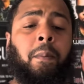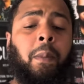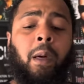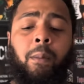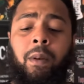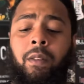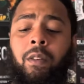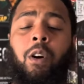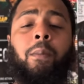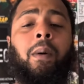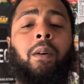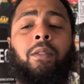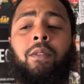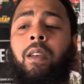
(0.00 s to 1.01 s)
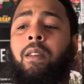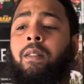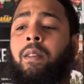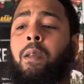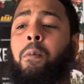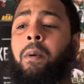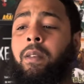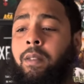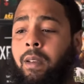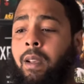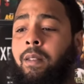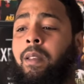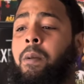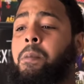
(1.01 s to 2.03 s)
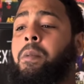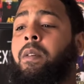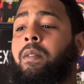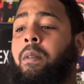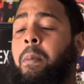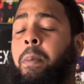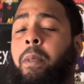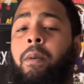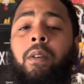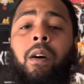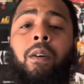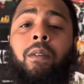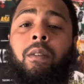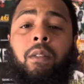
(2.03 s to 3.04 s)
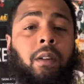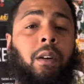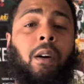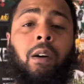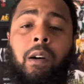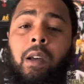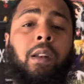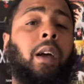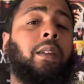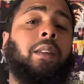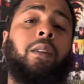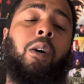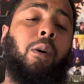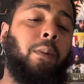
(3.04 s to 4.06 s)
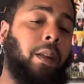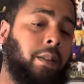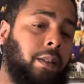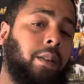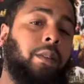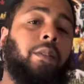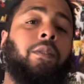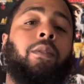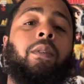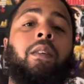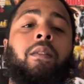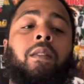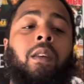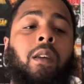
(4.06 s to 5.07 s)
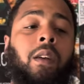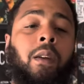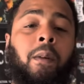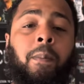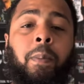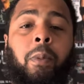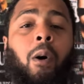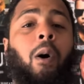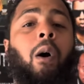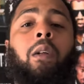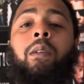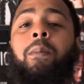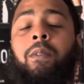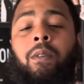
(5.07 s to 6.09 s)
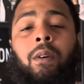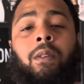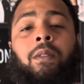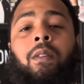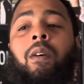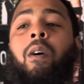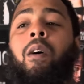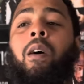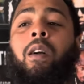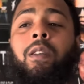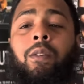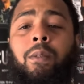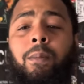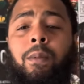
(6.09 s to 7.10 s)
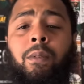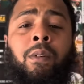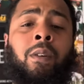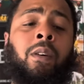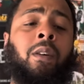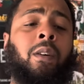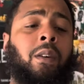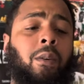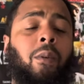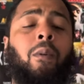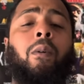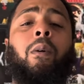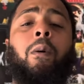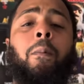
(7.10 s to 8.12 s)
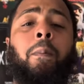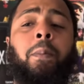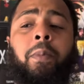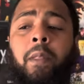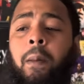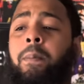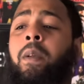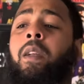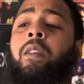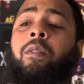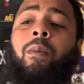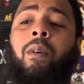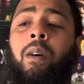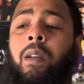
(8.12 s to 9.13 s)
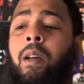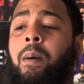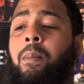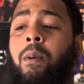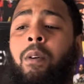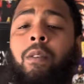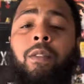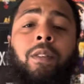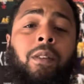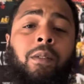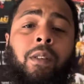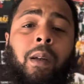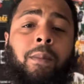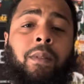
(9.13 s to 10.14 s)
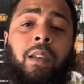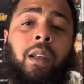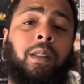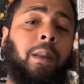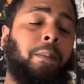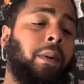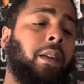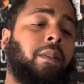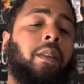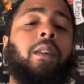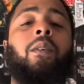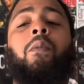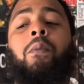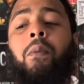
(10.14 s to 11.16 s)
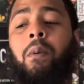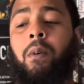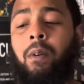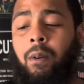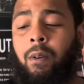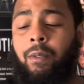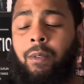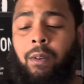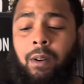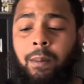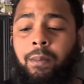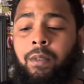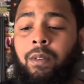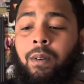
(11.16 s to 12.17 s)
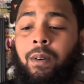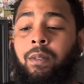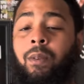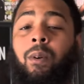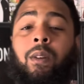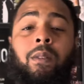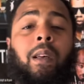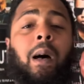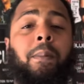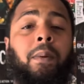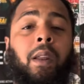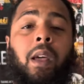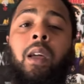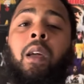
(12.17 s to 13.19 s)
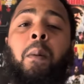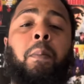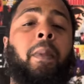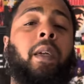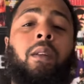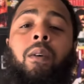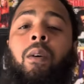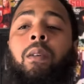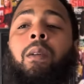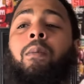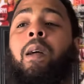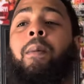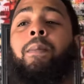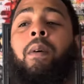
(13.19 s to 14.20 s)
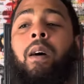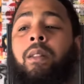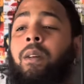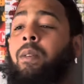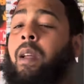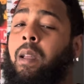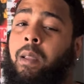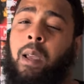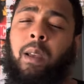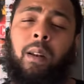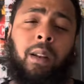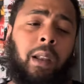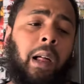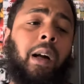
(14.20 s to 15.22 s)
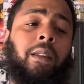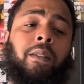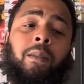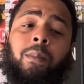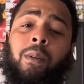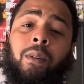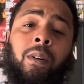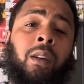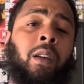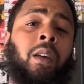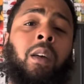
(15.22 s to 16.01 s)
And we talking about Jay-Z when Jay-Z was, you know, connected all the way to the streets. All them joints is arguable on Did Beans Walk Him Over. You know what I'm saying? Did Beans Get Over on Hov on them joints? On top of that, he the only rapper I know that gave the locks smoke.